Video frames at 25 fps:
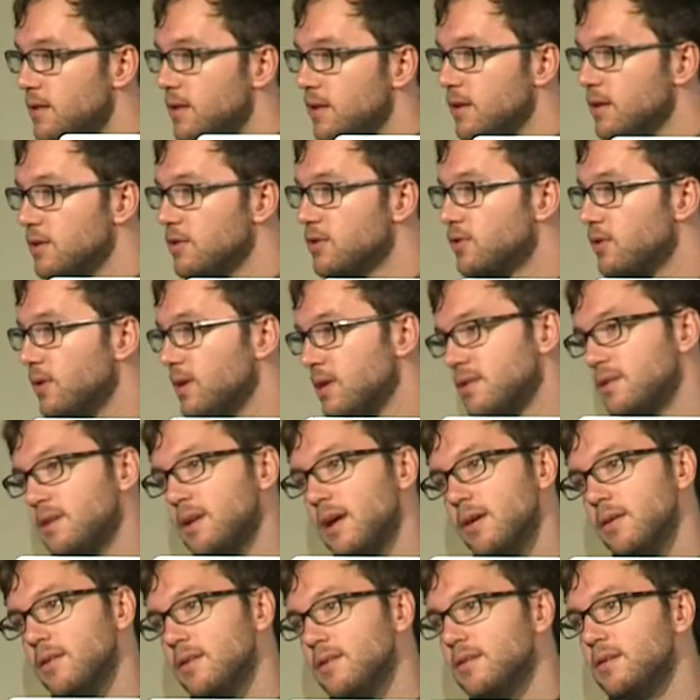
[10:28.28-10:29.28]
thing shrinks
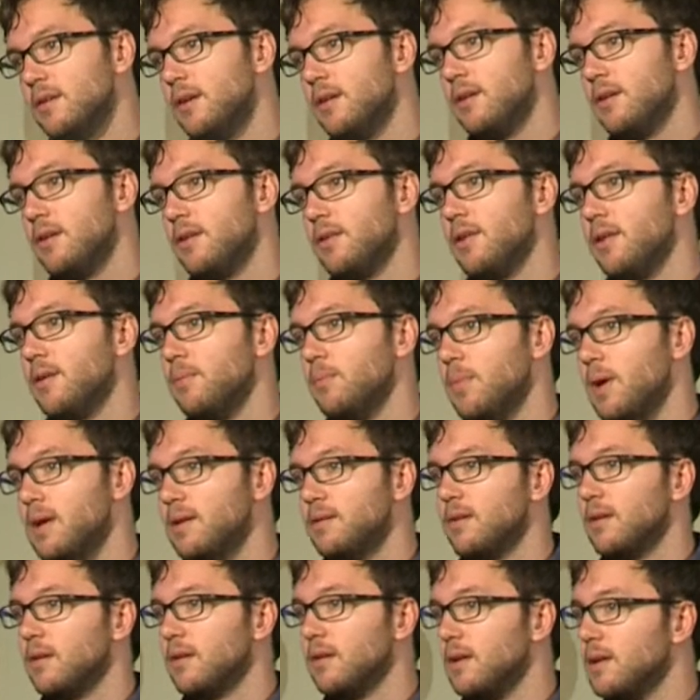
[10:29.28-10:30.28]
down to zero, then
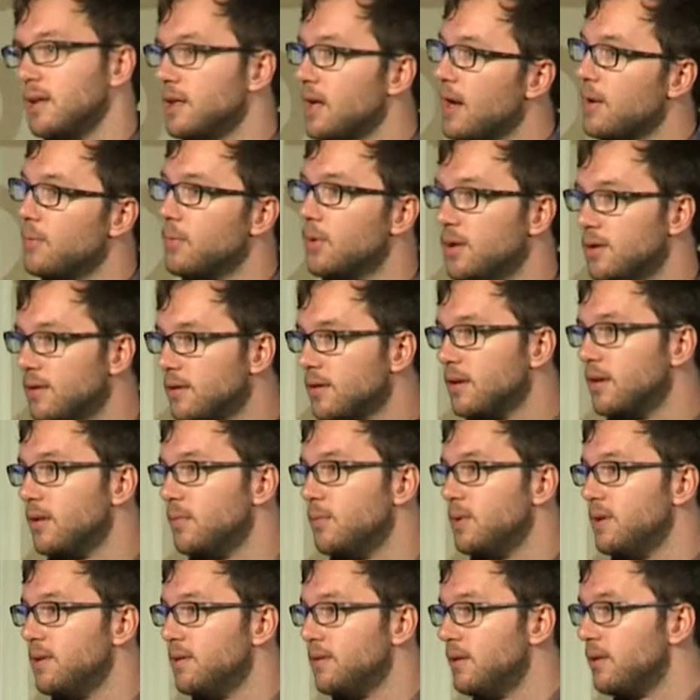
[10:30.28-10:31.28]
basically gamma is going to
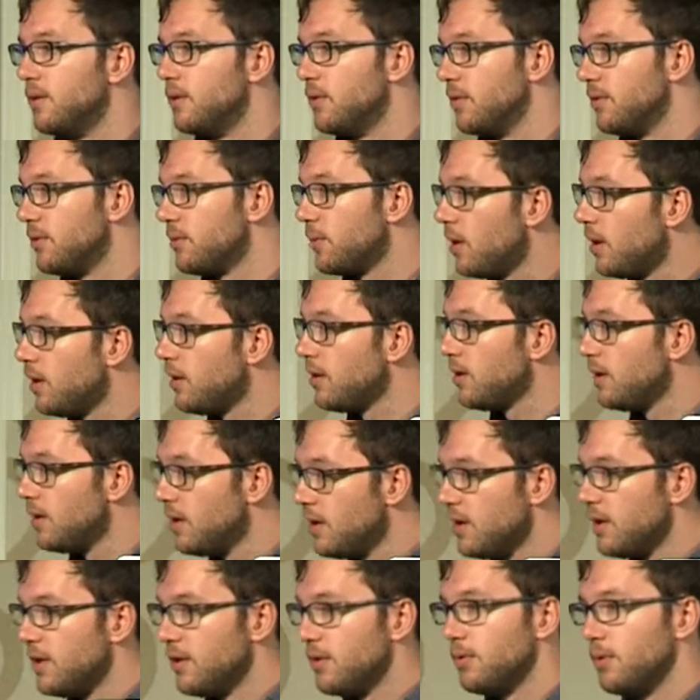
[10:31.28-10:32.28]
be zero as well.
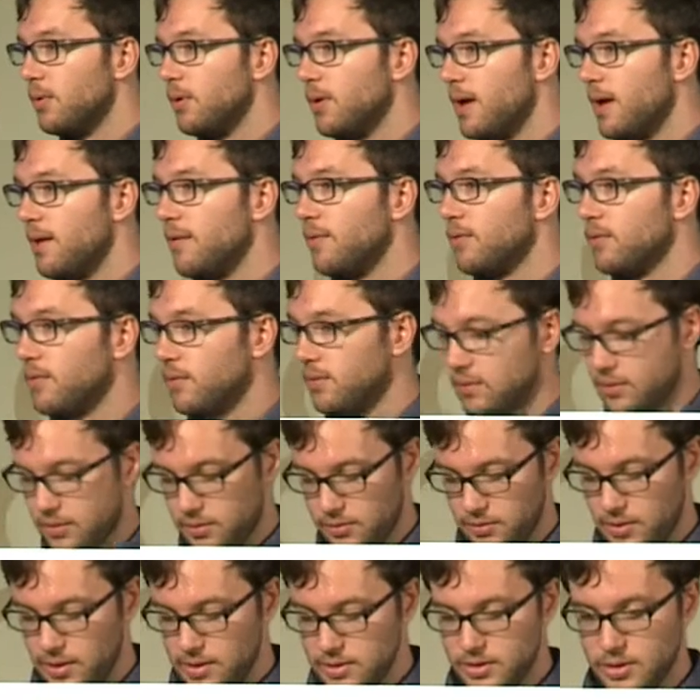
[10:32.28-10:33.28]
So we'll have
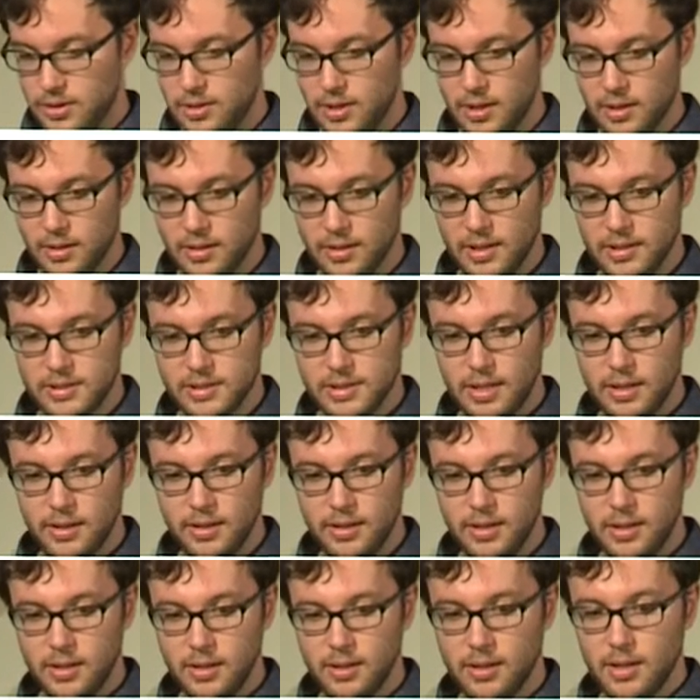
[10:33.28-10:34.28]
Granger
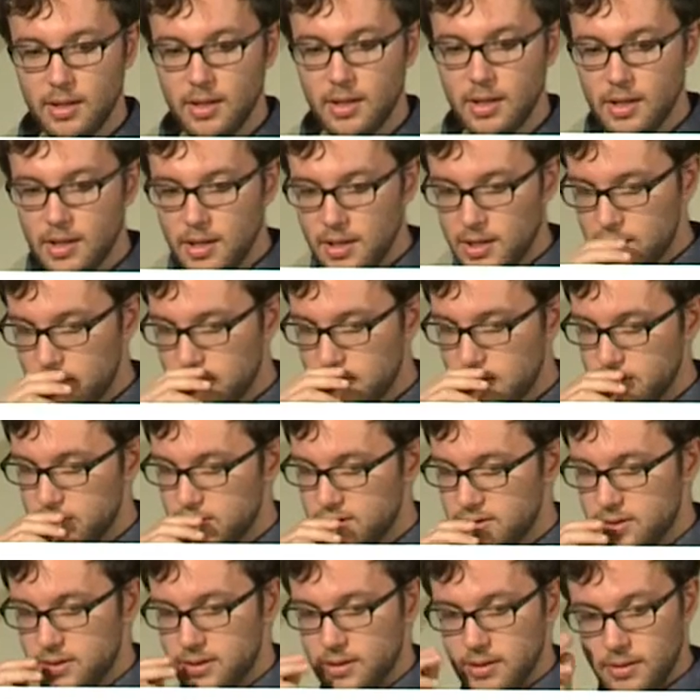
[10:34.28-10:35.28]
non-causality. So
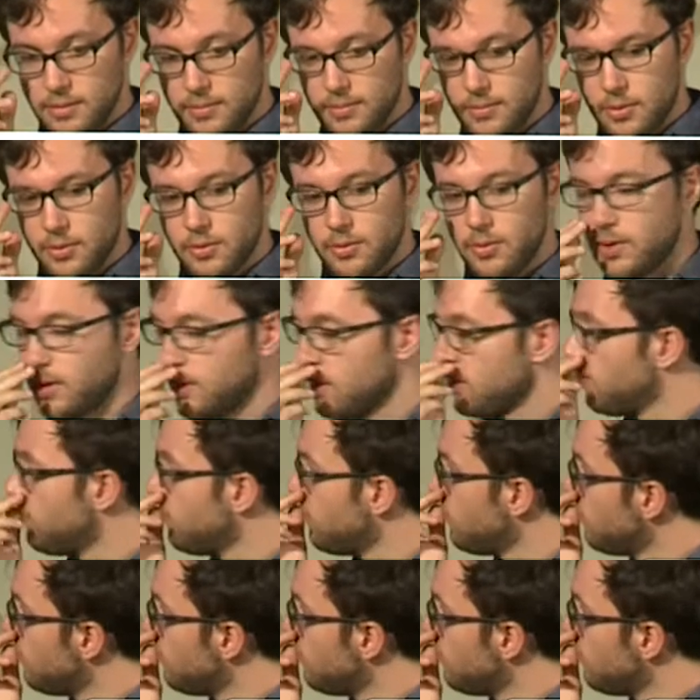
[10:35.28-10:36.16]
just a quick